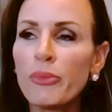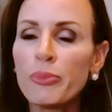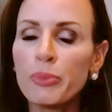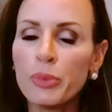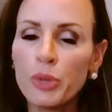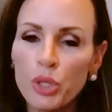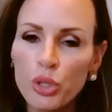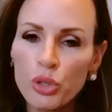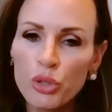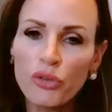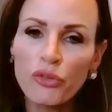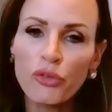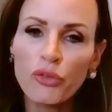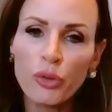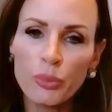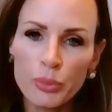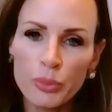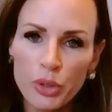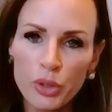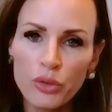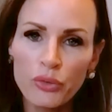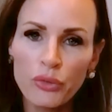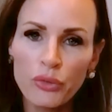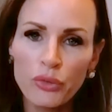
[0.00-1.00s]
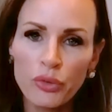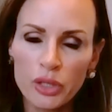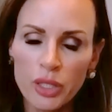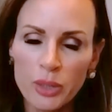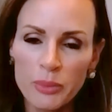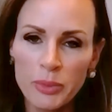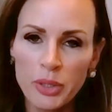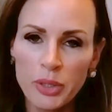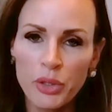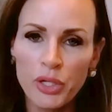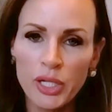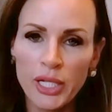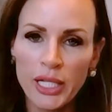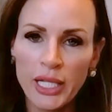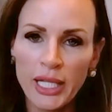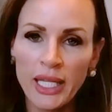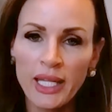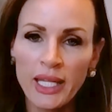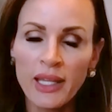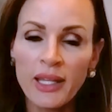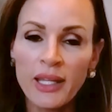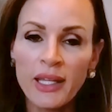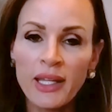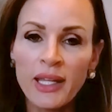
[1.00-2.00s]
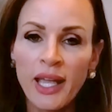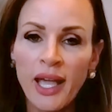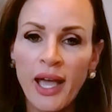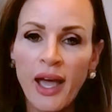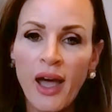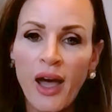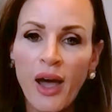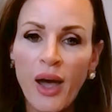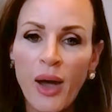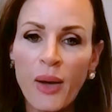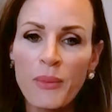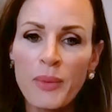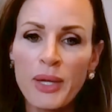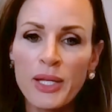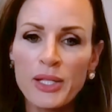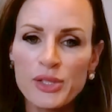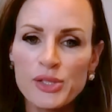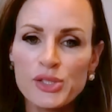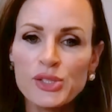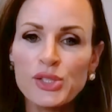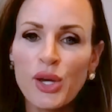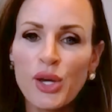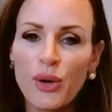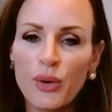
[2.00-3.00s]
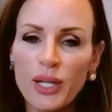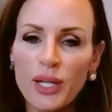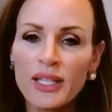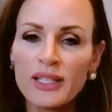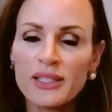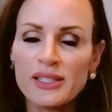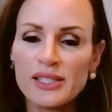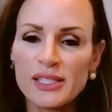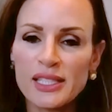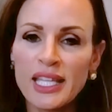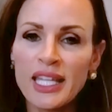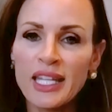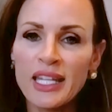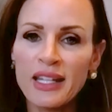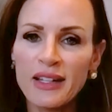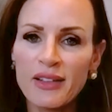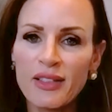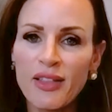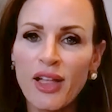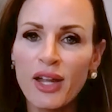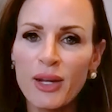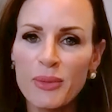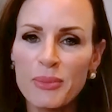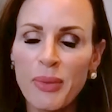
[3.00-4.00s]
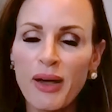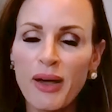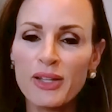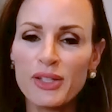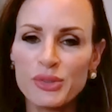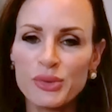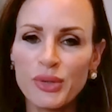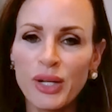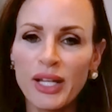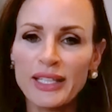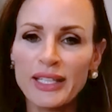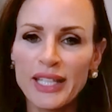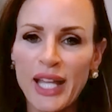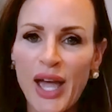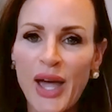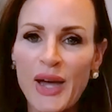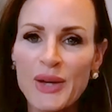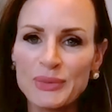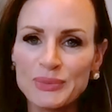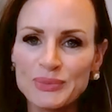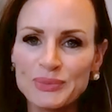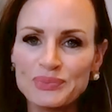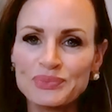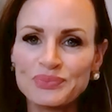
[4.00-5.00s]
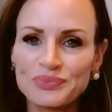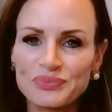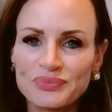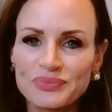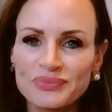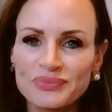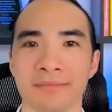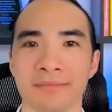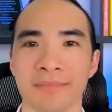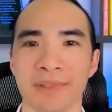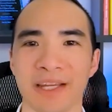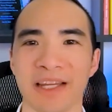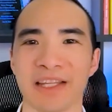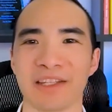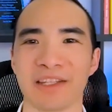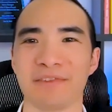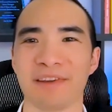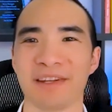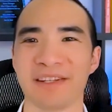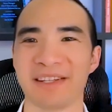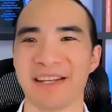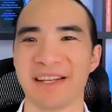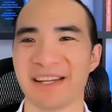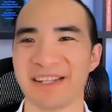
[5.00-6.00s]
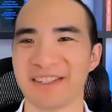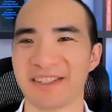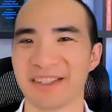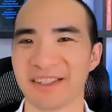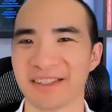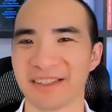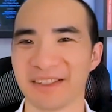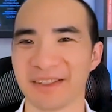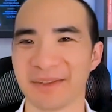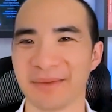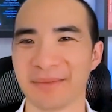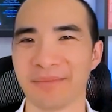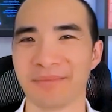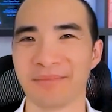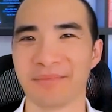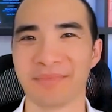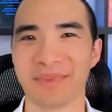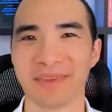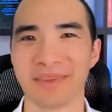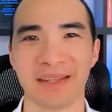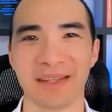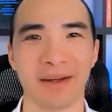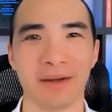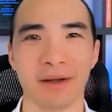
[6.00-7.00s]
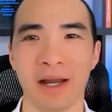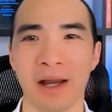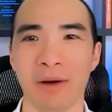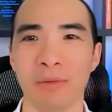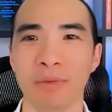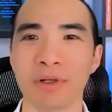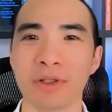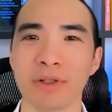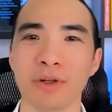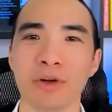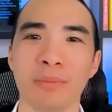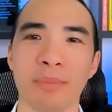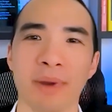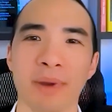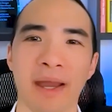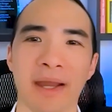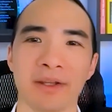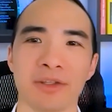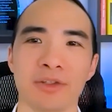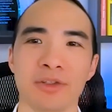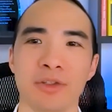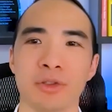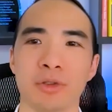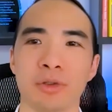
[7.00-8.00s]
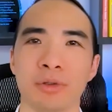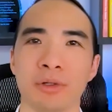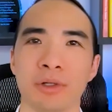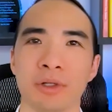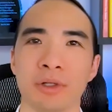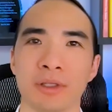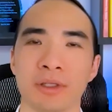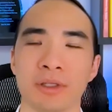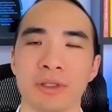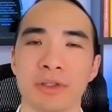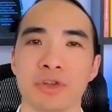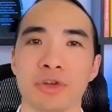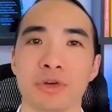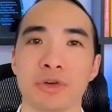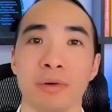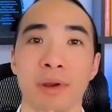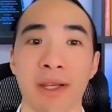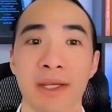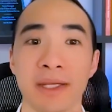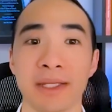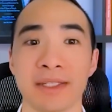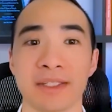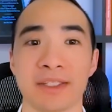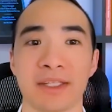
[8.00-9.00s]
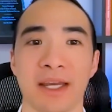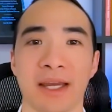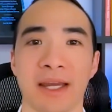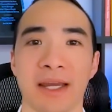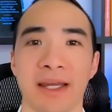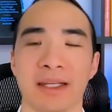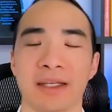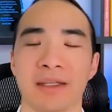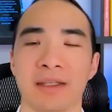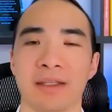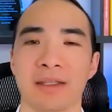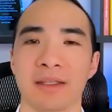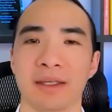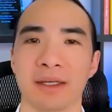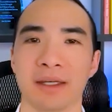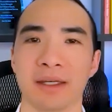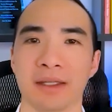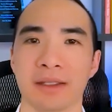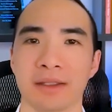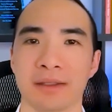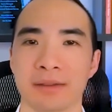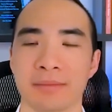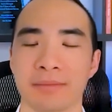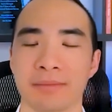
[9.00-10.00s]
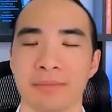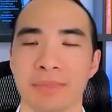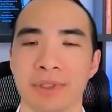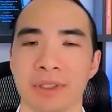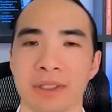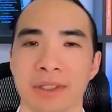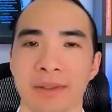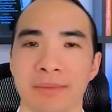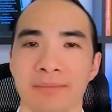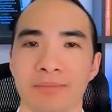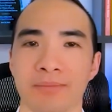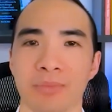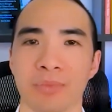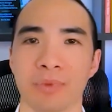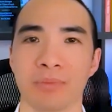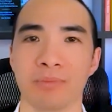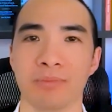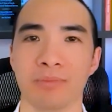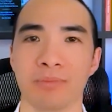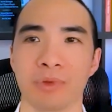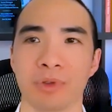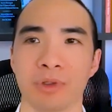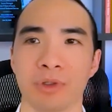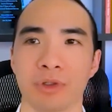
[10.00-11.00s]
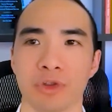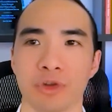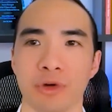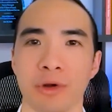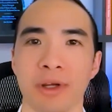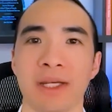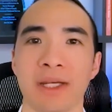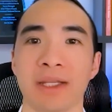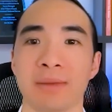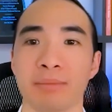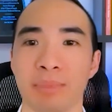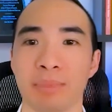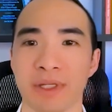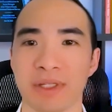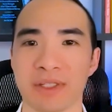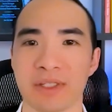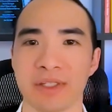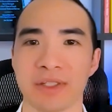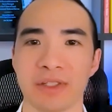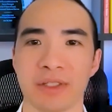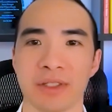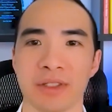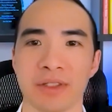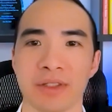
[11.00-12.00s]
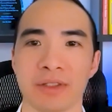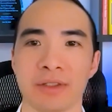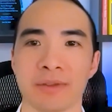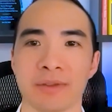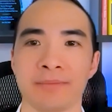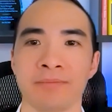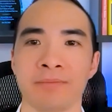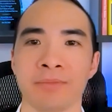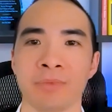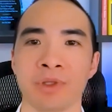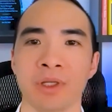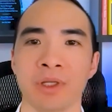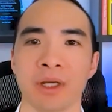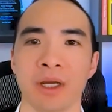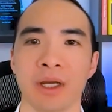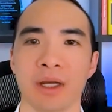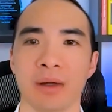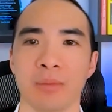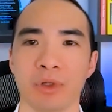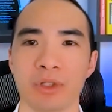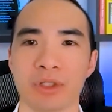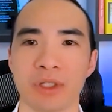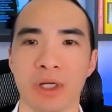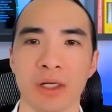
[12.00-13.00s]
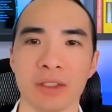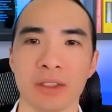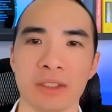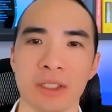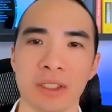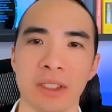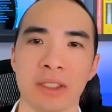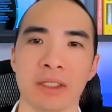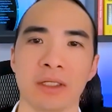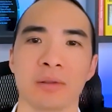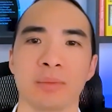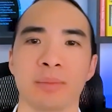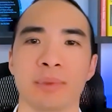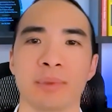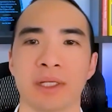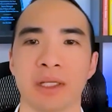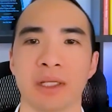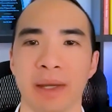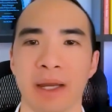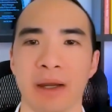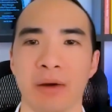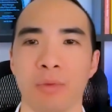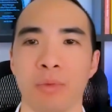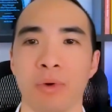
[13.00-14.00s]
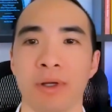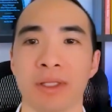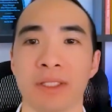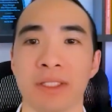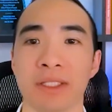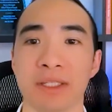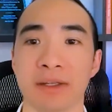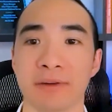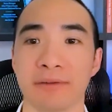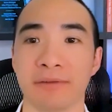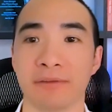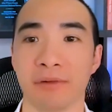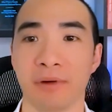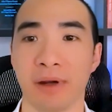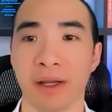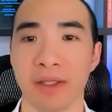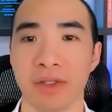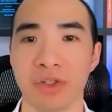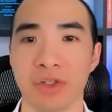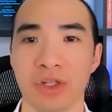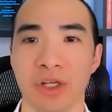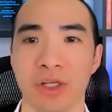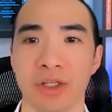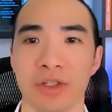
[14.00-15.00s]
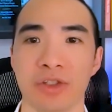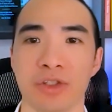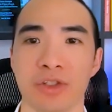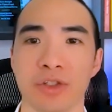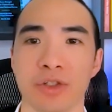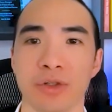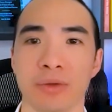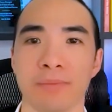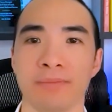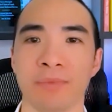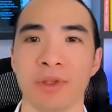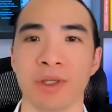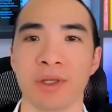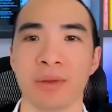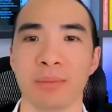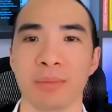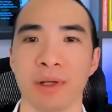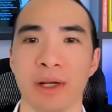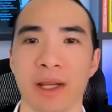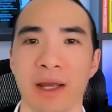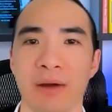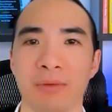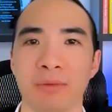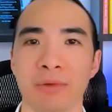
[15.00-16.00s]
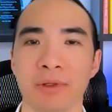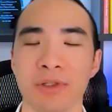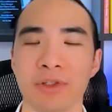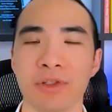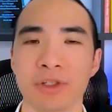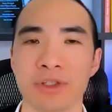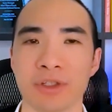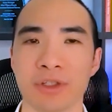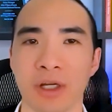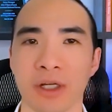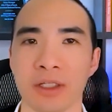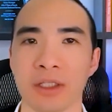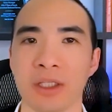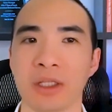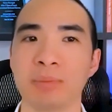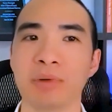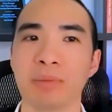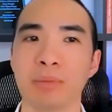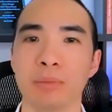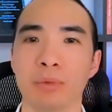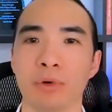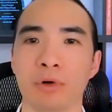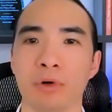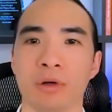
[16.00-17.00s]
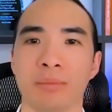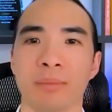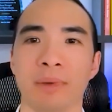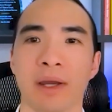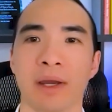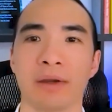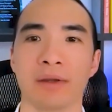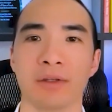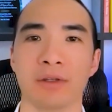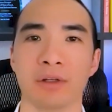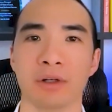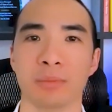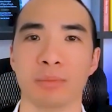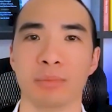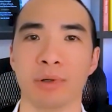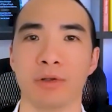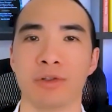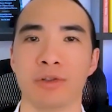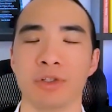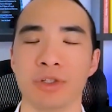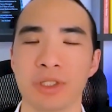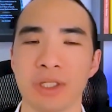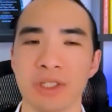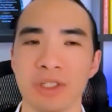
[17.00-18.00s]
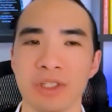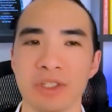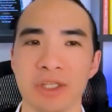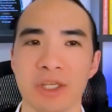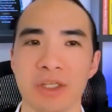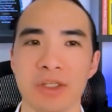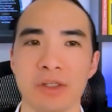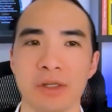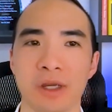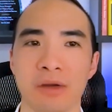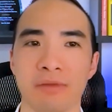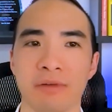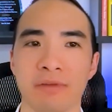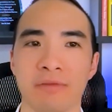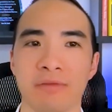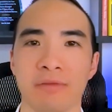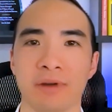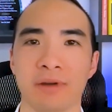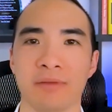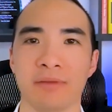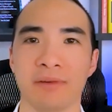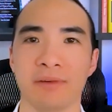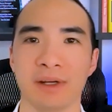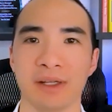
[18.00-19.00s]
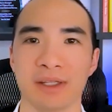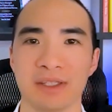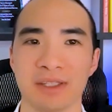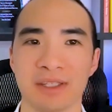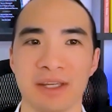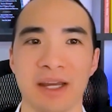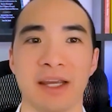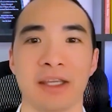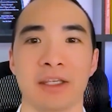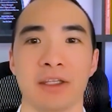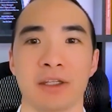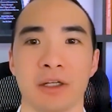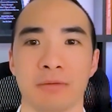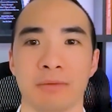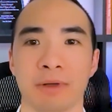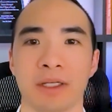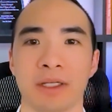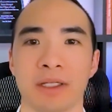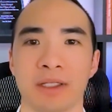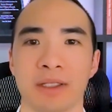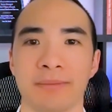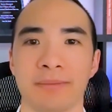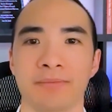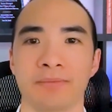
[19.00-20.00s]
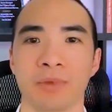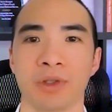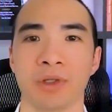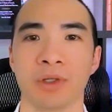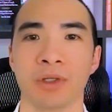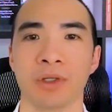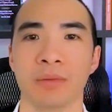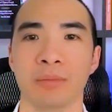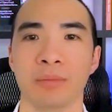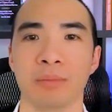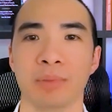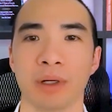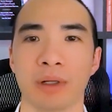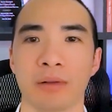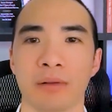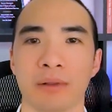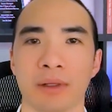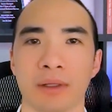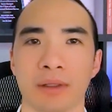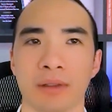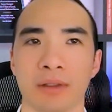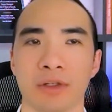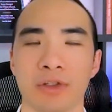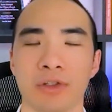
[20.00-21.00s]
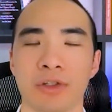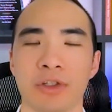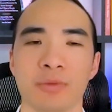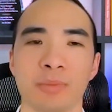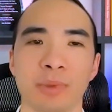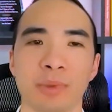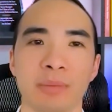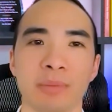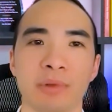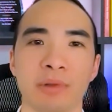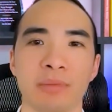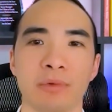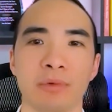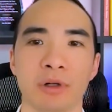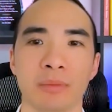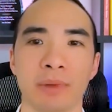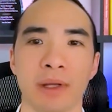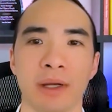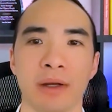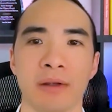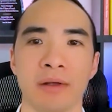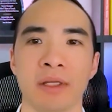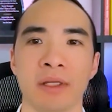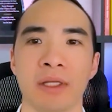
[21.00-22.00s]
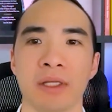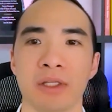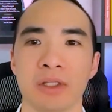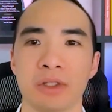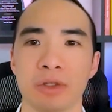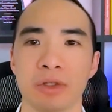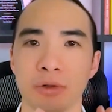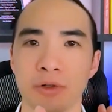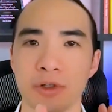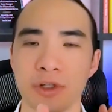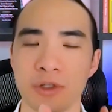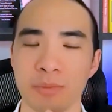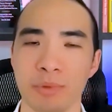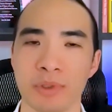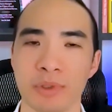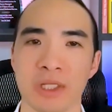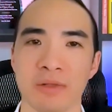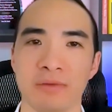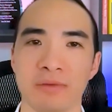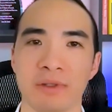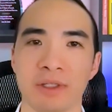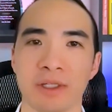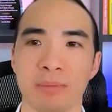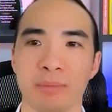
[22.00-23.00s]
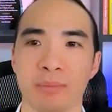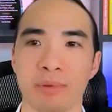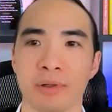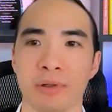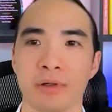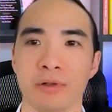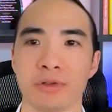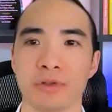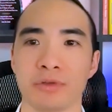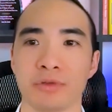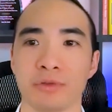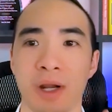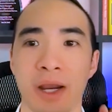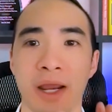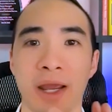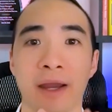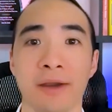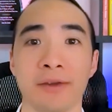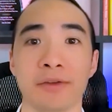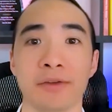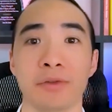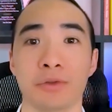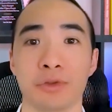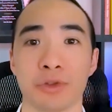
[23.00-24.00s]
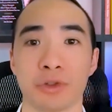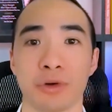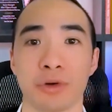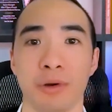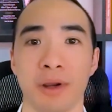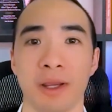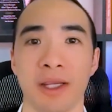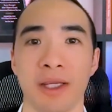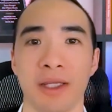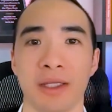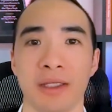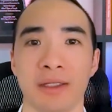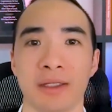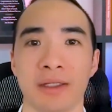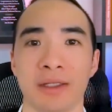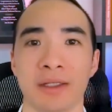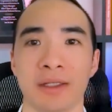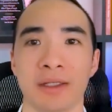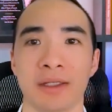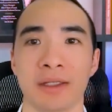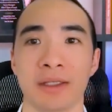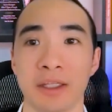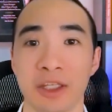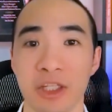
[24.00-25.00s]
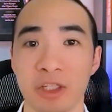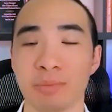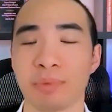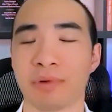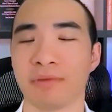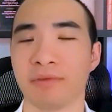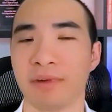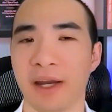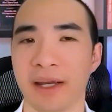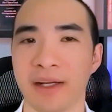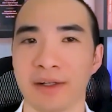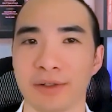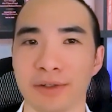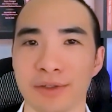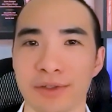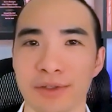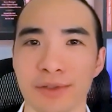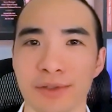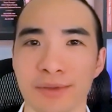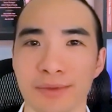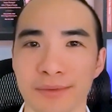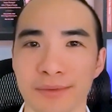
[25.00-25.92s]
We have a beautiful, beautiful community. And so it's getting a lot of buzz right now. That's fantastic. Now, I want to go back to the training side, your training businesses. We talked a little bit about what differentiates you, but I want you to talk a little bit more about your approach. You did say you have a very tight curriculum, but could you explain a bit more about your specific approach for how you train these providers?